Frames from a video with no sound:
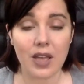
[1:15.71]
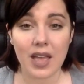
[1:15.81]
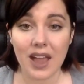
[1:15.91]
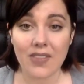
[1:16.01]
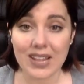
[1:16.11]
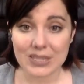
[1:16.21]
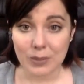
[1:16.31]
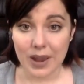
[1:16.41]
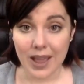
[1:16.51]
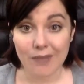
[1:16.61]
And that's where
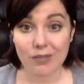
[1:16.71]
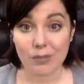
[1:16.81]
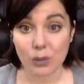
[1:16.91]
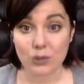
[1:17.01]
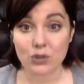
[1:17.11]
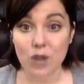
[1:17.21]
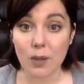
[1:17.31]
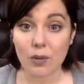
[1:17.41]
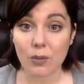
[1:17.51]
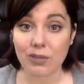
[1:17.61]
I have the most
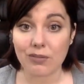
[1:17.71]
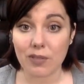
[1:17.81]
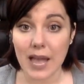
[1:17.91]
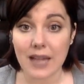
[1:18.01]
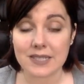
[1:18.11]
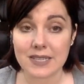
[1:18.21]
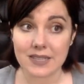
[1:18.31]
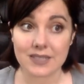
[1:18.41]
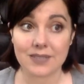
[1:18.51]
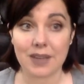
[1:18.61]
trouble with flats
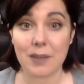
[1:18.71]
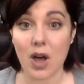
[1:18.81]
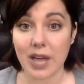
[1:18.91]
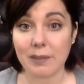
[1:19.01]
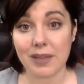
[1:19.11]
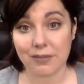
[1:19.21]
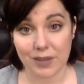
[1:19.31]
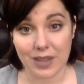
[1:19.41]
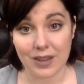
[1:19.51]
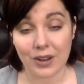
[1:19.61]
is if I'm on my
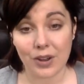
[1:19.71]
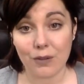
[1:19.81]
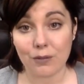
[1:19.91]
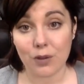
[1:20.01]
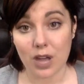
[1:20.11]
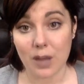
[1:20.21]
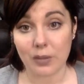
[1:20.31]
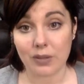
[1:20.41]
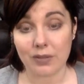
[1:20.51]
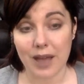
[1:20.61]
feet for a couple
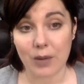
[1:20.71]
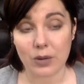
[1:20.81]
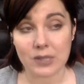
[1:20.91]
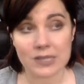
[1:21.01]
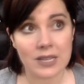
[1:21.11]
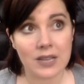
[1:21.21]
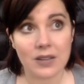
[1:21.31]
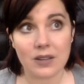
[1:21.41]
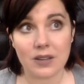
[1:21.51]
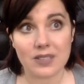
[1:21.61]
of hours,
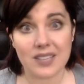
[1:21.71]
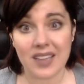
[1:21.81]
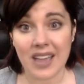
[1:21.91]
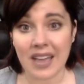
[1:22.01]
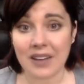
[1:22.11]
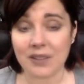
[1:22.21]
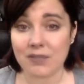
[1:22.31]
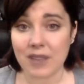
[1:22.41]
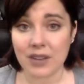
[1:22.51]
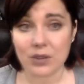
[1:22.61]
say at an
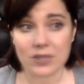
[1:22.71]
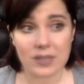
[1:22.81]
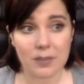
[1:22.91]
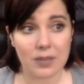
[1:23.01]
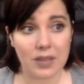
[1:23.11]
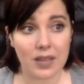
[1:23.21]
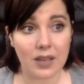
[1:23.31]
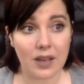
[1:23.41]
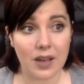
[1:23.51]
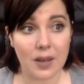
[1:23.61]
event or something,
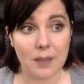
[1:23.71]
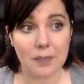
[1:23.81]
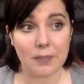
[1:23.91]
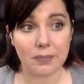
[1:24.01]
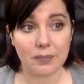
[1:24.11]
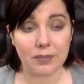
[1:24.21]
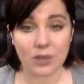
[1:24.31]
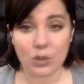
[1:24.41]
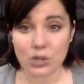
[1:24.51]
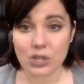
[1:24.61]

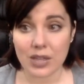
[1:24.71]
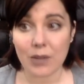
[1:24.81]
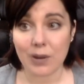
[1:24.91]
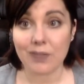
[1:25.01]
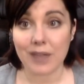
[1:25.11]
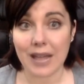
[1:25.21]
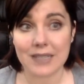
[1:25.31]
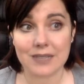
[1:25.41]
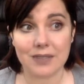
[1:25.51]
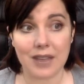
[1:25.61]
usually I wear flats
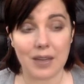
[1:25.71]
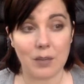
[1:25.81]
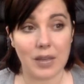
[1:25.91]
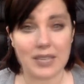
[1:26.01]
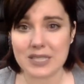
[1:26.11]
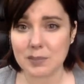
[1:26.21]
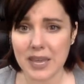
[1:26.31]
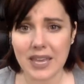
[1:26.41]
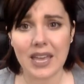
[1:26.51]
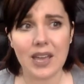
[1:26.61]
if I'm like
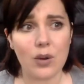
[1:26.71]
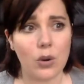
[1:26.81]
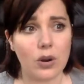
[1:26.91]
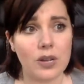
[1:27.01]
speaking or